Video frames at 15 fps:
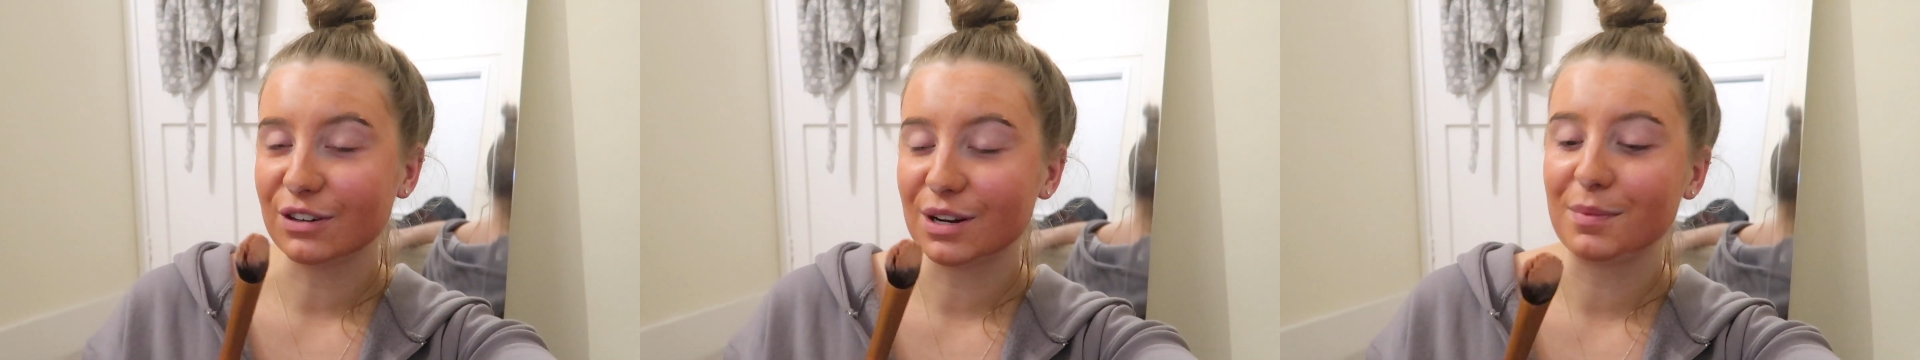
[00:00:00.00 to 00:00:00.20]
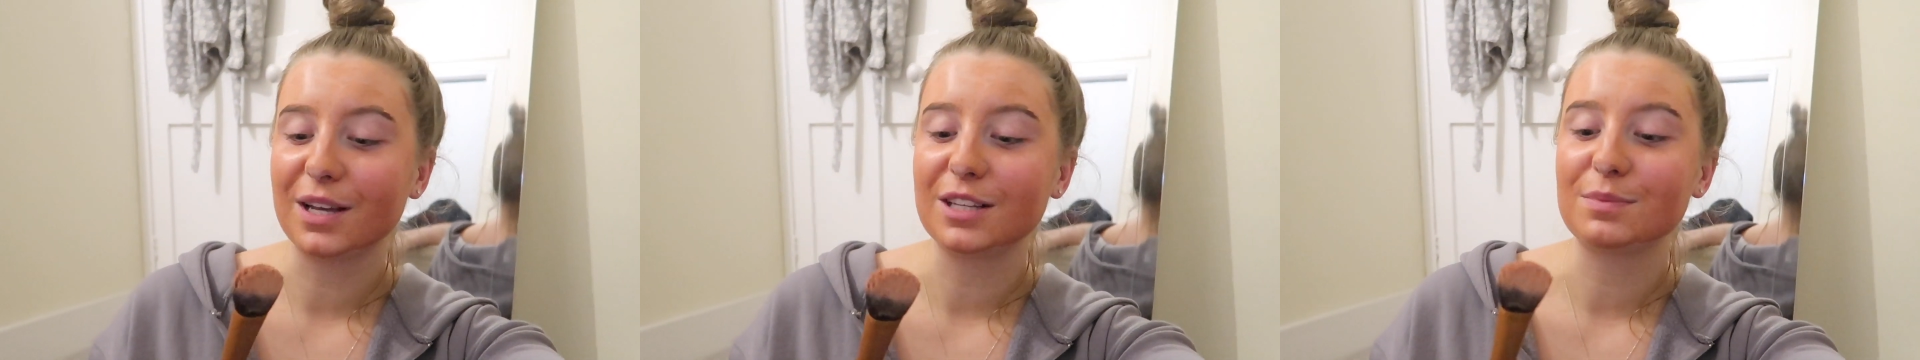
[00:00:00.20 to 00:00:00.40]

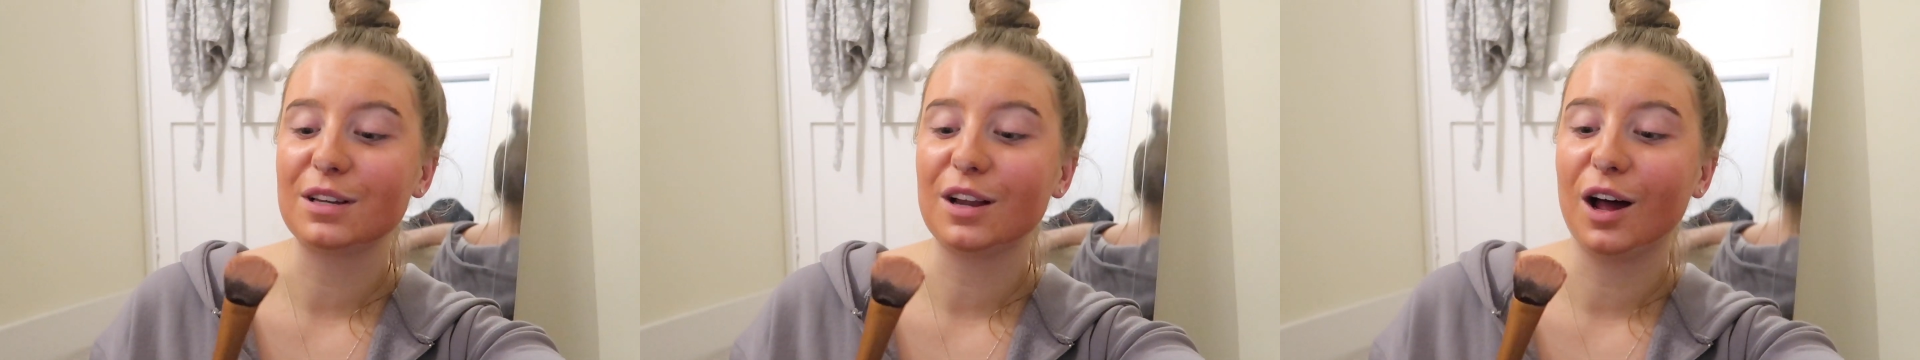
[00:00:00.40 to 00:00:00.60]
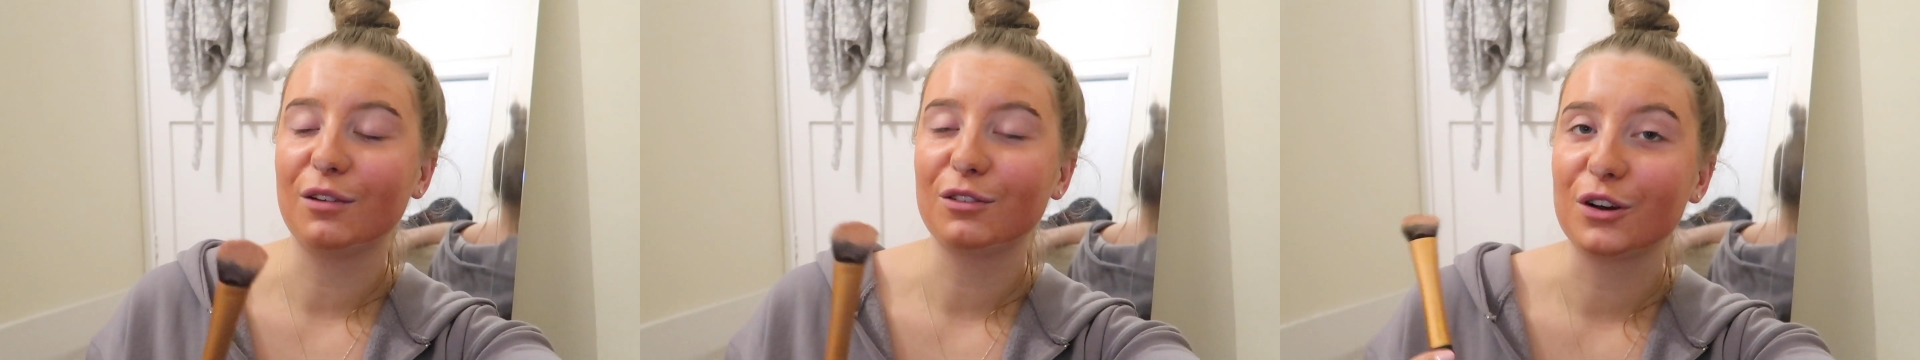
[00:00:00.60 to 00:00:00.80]
really makes me
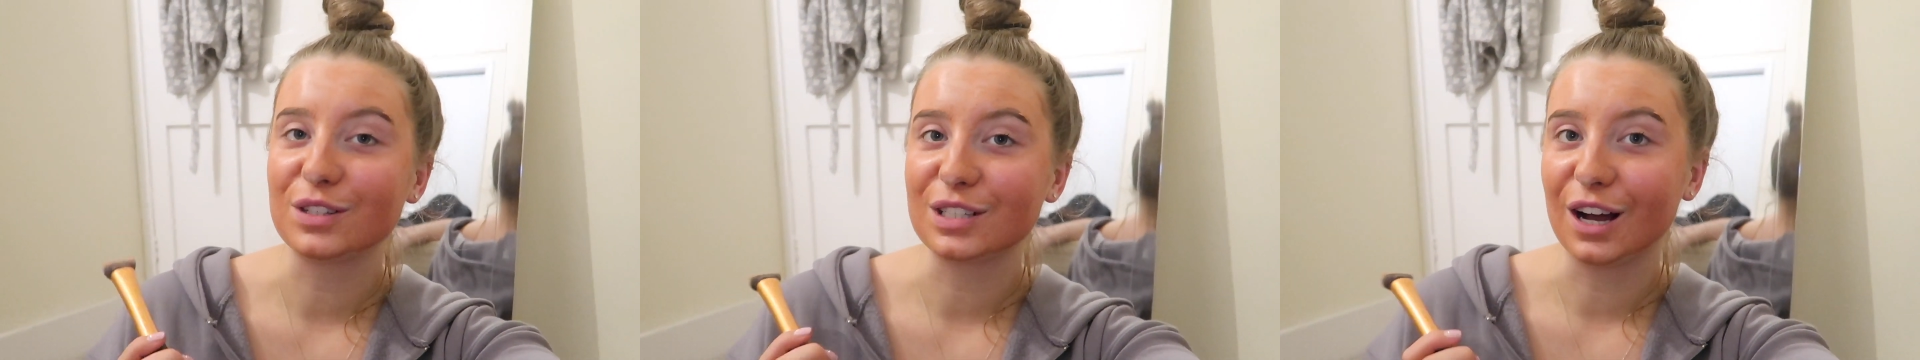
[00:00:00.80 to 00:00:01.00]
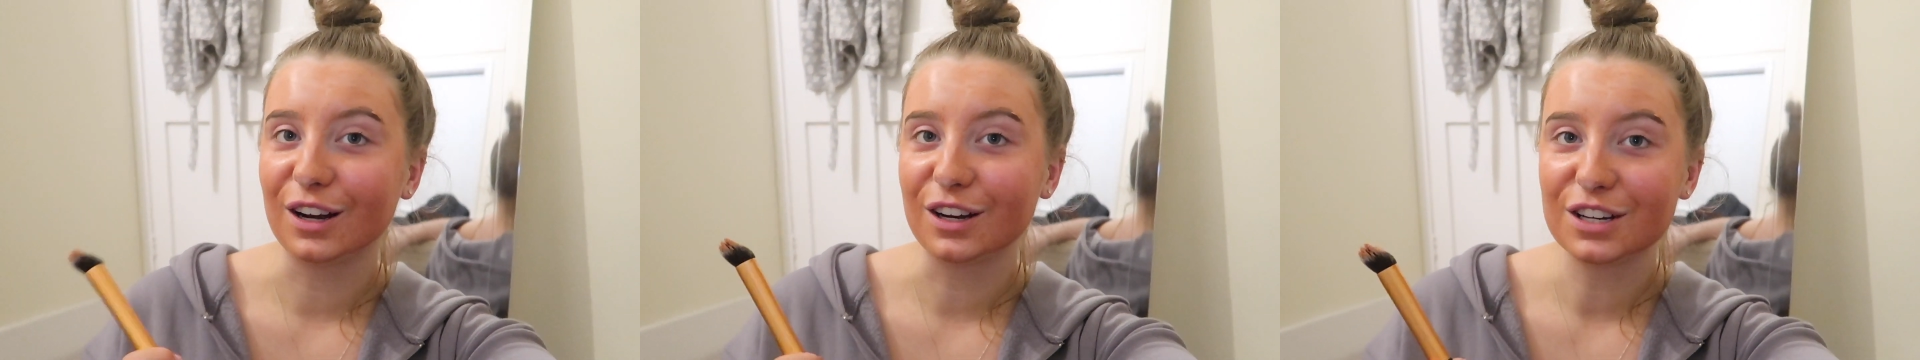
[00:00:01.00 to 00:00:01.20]
laugh
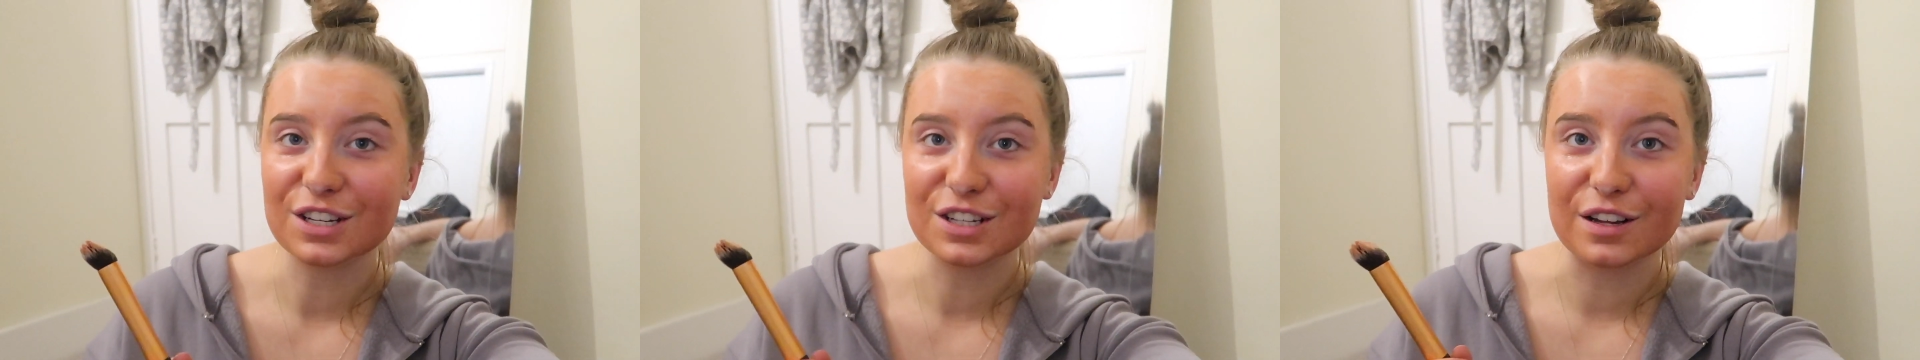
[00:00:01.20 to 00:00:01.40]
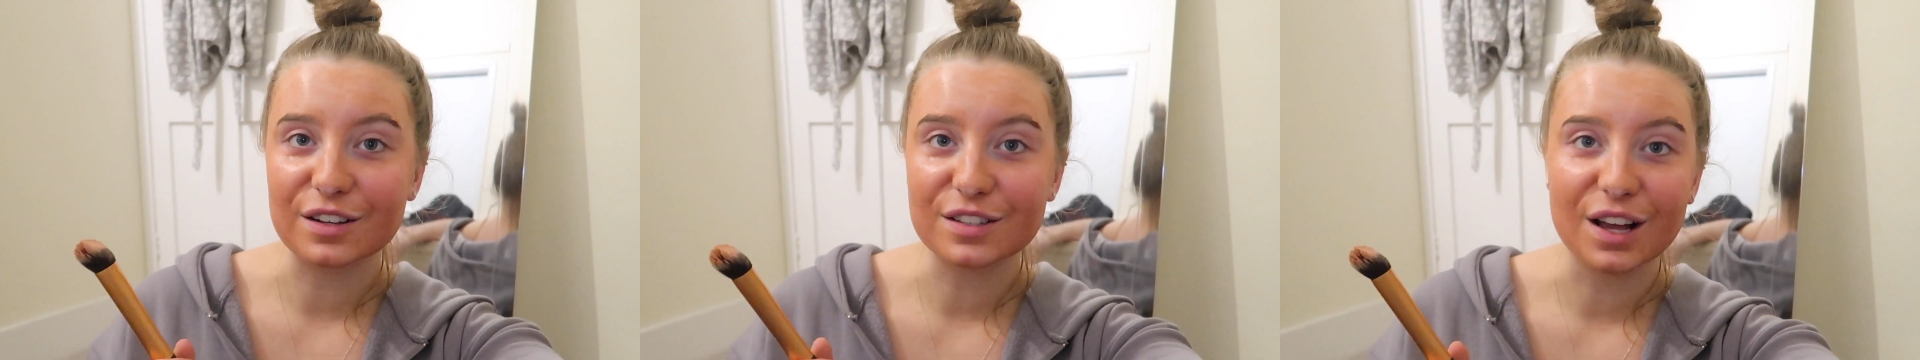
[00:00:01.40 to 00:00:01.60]
because it kind of
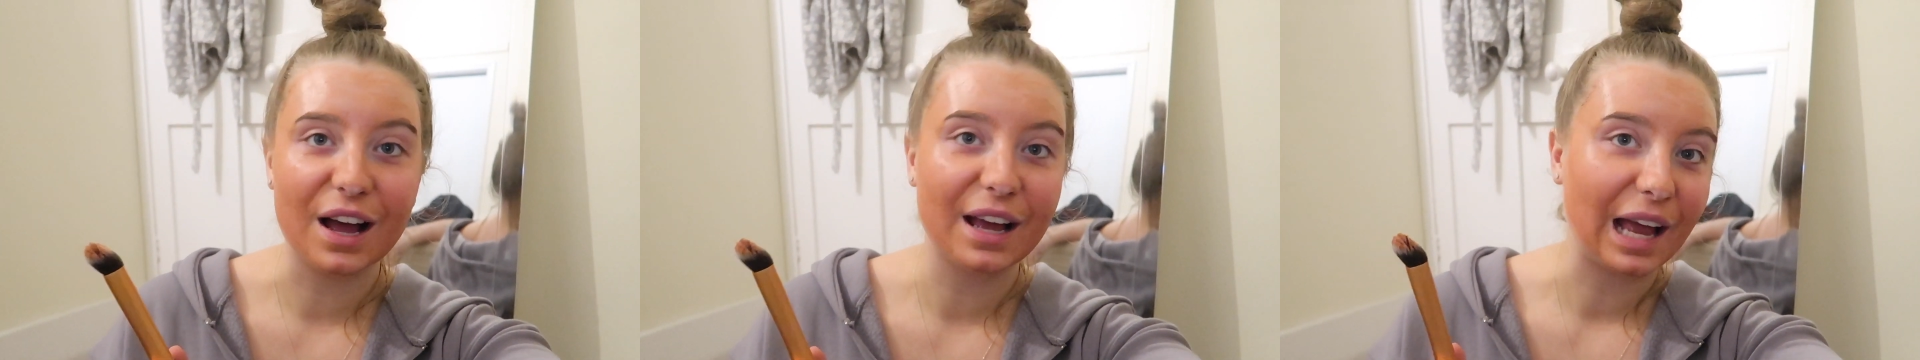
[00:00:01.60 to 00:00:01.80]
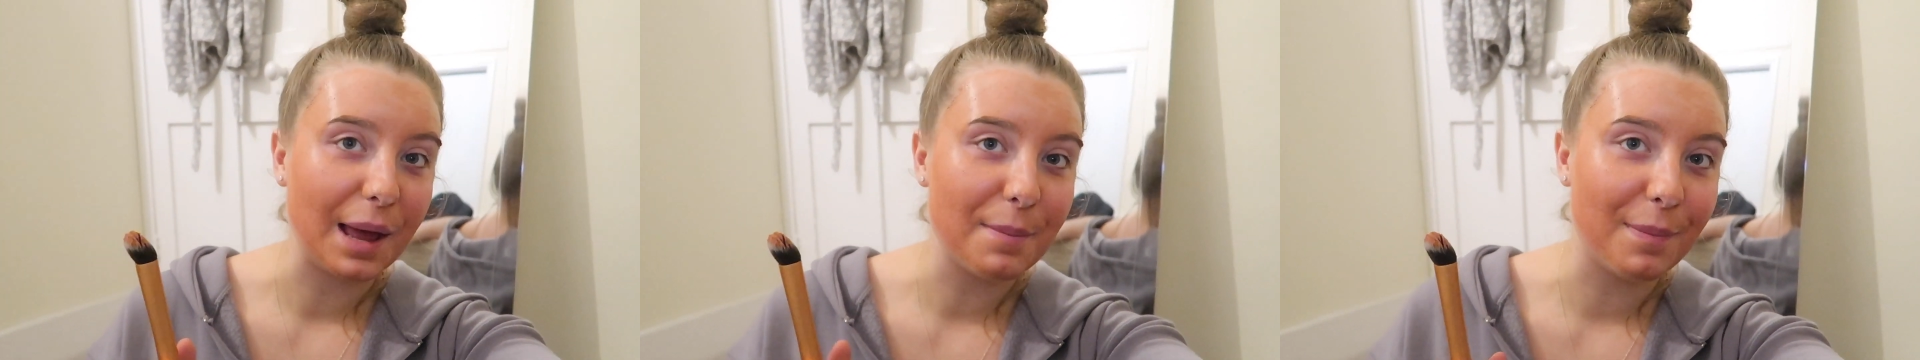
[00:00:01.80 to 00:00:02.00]
just looks
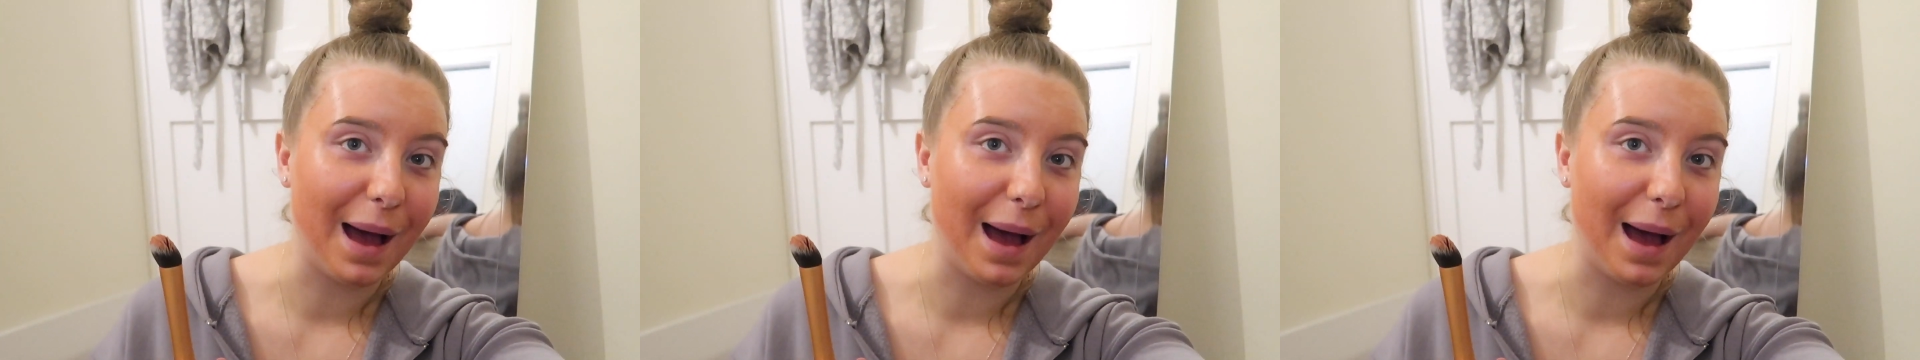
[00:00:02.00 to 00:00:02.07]
like a